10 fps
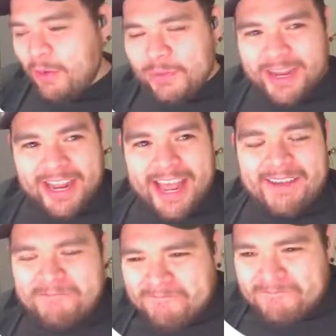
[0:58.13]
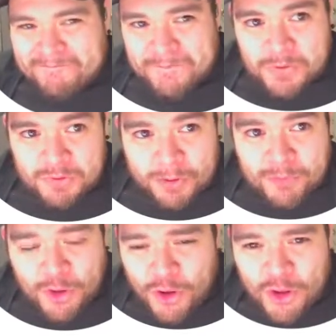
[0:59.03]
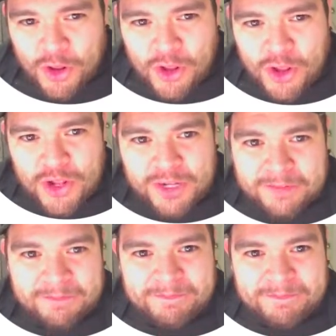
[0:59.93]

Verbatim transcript: What are we gonna get? Drum roll!